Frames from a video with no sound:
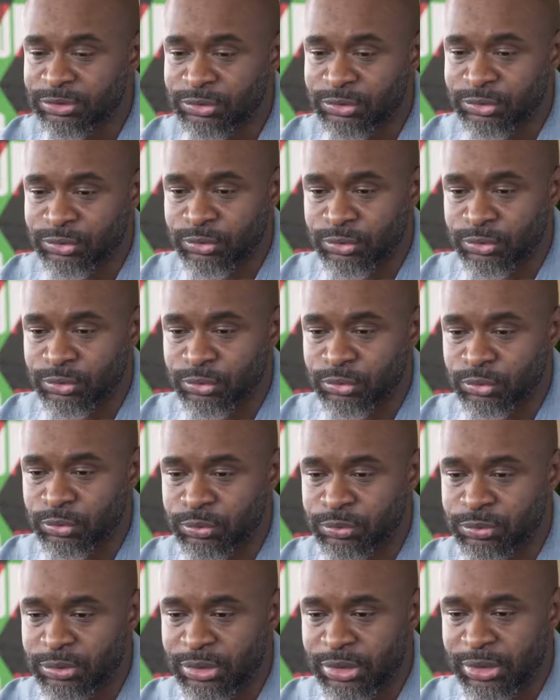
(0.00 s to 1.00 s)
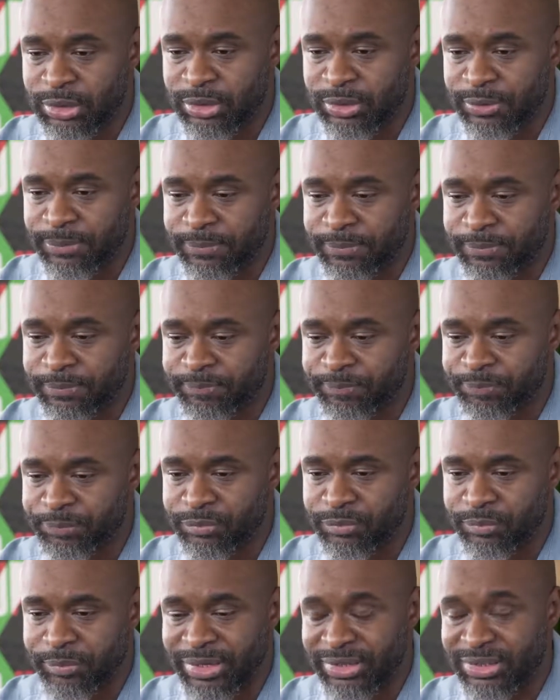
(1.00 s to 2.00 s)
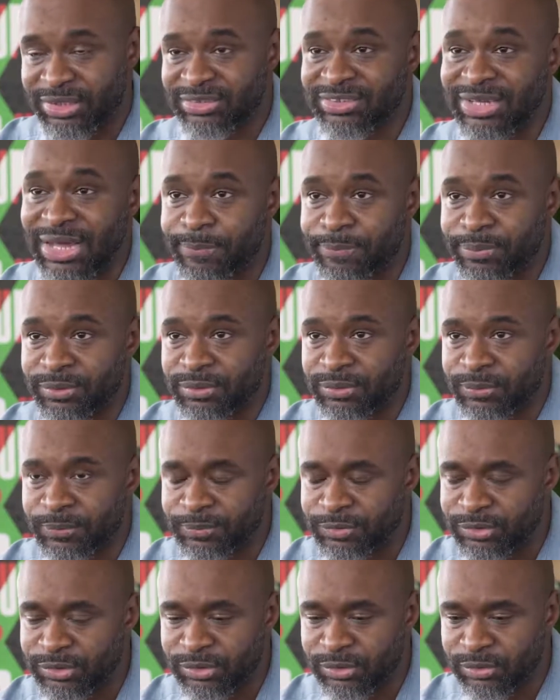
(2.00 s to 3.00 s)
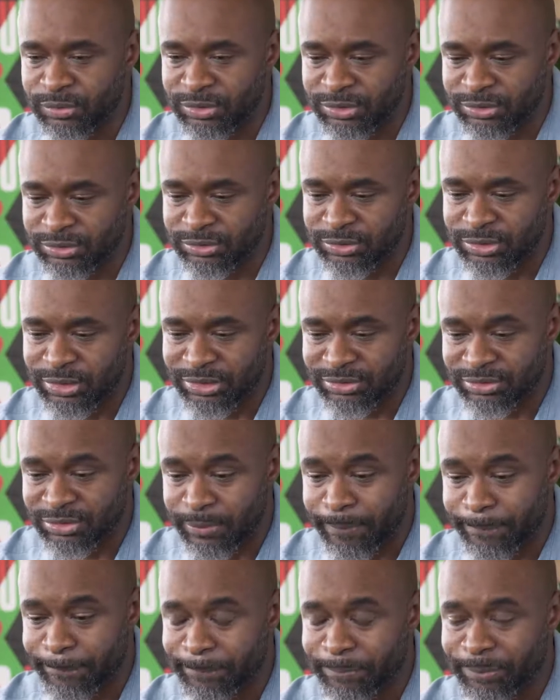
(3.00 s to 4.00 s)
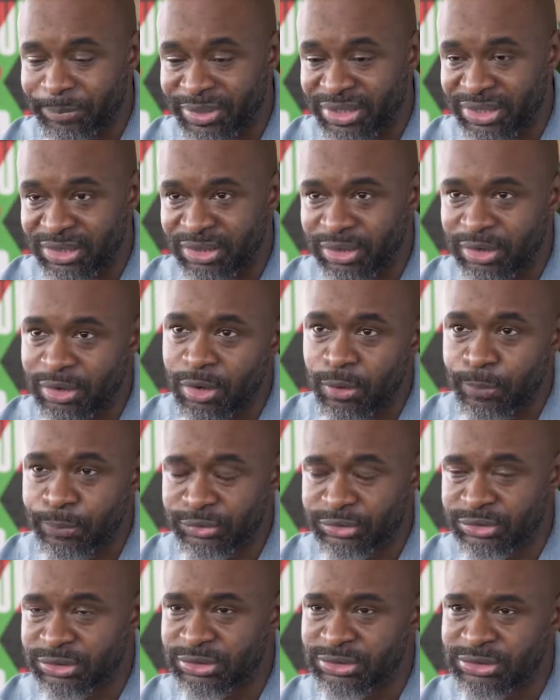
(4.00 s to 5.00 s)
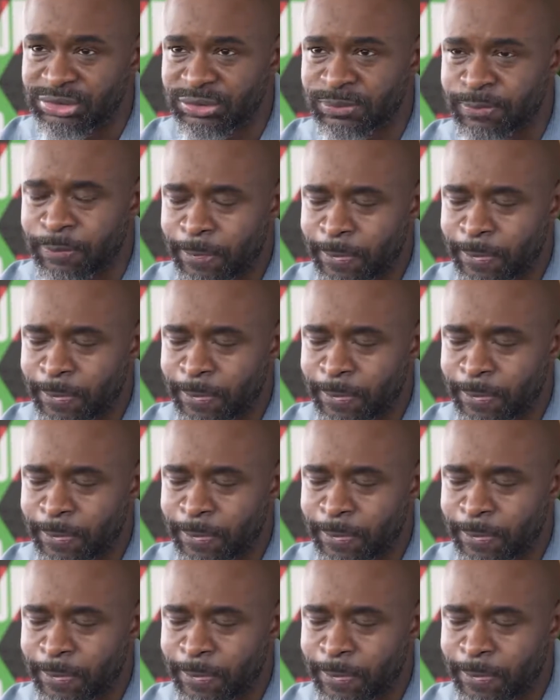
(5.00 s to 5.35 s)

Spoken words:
to make this happen? You know, it's a big opportunity.